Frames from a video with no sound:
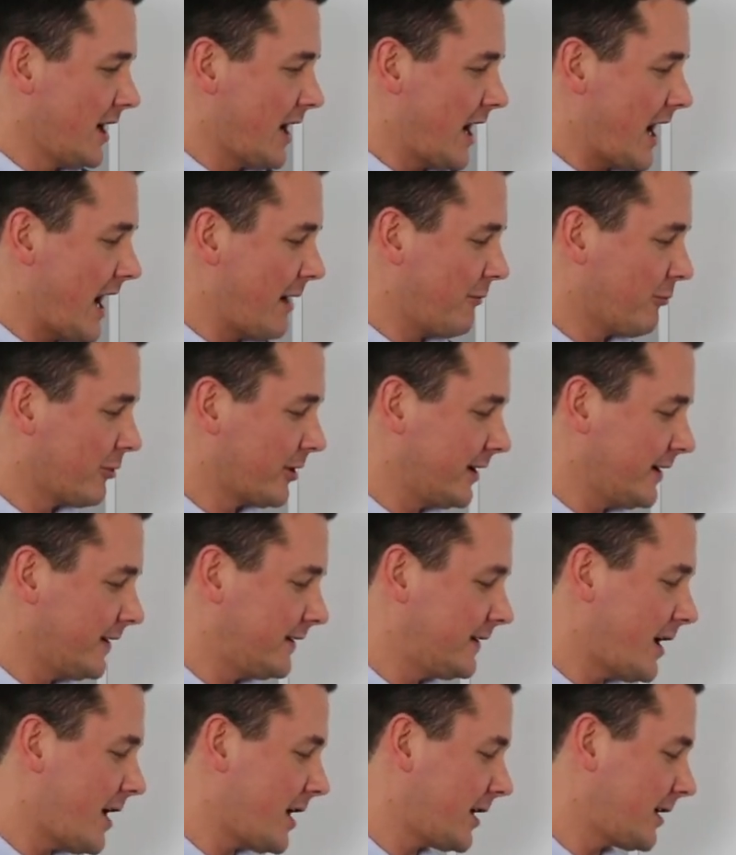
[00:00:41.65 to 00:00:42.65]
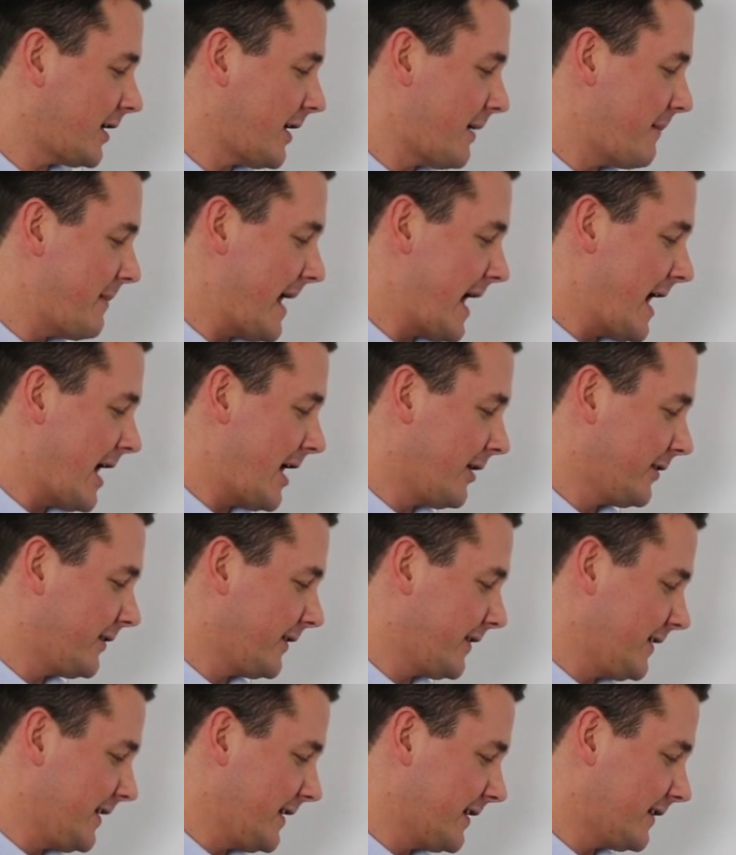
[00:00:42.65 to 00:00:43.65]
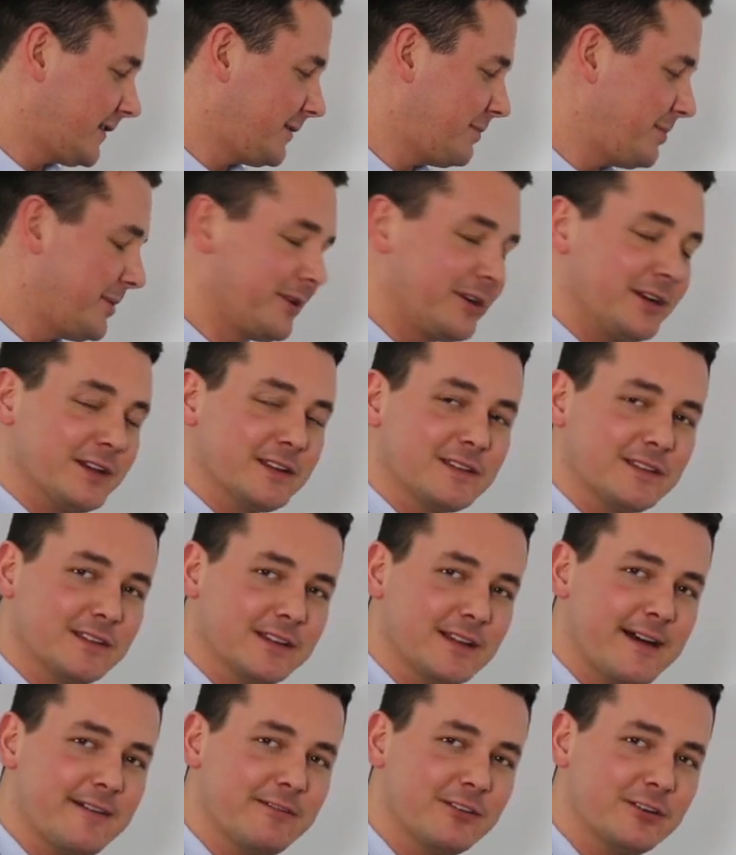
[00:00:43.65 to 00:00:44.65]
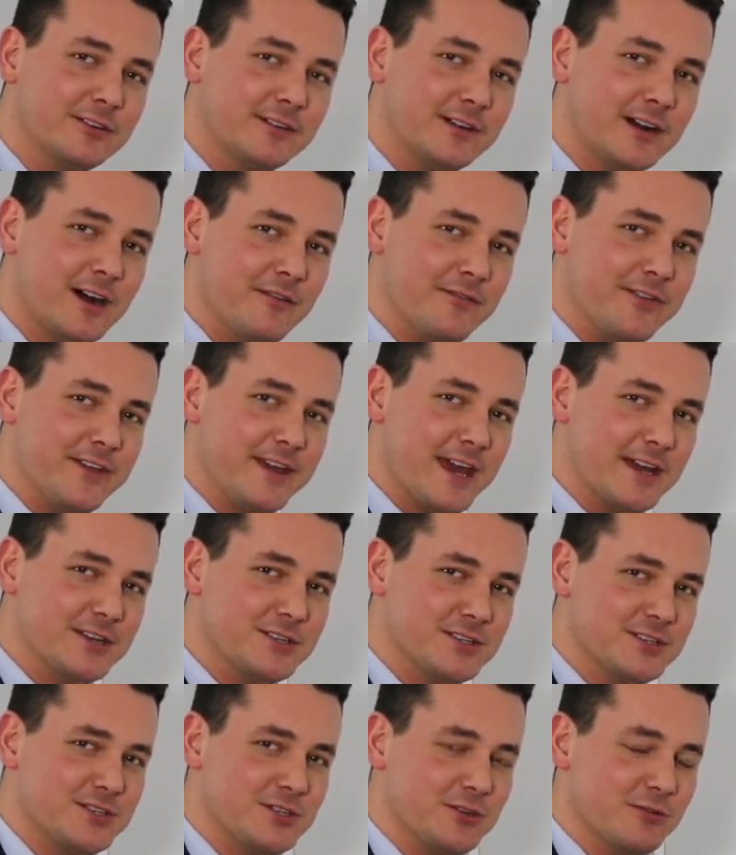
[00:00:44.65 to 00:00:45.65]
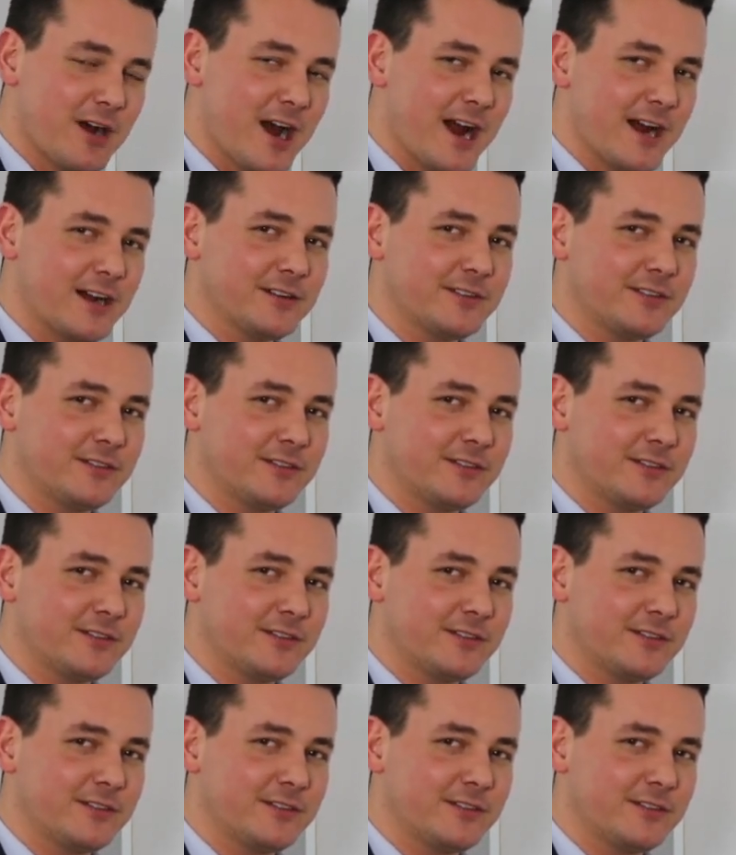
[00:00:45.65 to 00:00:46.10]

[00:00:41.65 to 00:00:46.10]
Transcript: We're going to talk about the experience level of the agents you hire.